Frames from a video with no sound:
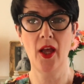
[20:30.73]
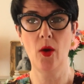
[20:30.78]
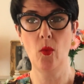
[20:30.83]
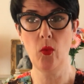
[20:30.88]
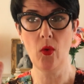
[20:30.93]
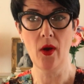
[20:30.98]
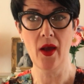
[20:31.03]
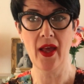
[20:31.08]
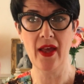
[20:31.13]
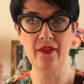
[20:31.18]

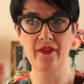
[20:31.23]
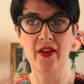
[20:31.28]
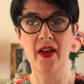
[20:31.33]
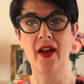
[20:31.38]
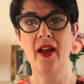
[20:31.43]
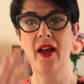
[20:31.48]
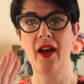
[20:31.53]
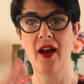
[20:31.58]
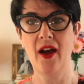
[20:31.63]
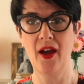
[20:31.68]
Whatever,
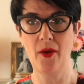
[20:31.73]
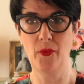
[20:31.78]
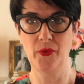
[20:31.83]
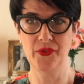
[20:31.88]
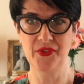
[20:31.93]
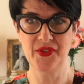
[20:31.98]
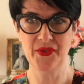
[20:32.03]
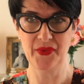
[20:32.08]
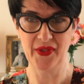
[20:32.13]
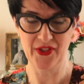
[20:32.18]
I
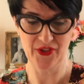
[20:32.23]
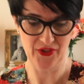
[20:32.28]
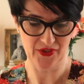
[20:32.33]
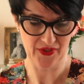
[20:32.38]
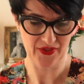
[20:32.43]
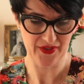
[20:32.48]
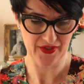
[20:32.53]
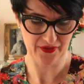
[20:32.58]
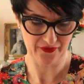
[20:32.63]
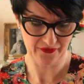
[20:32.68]
want to wear
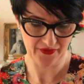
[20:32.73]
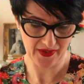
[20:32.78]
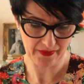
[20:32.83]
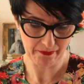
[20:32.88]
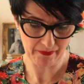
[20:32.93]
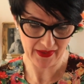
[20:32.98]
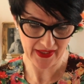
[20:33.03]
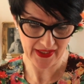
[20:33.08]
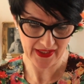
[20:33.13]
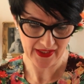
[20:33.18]
shoes that
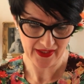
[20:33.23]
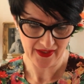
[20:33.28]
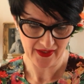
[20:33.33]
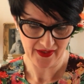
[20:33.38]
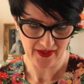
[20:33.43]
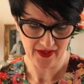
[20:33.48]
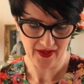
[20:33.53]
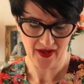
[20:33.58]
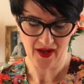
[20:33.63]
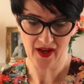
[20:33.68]
fit me,
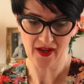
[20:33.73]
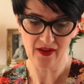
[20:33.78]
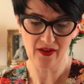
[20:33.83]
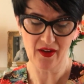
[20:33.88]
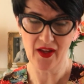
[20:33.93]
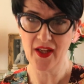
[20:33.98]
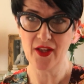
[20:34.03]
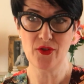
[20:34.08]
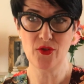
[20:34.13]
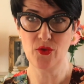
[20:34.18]
and
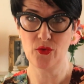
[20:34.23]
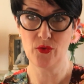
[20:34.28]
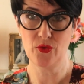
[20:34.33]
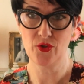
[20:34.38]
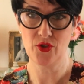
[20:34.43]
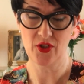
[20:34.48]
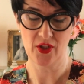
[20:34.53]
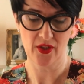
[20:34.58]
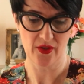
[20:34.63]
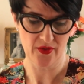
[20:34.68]
I adore
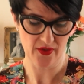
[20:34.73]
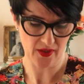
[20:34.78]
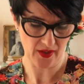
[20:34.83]
shoes.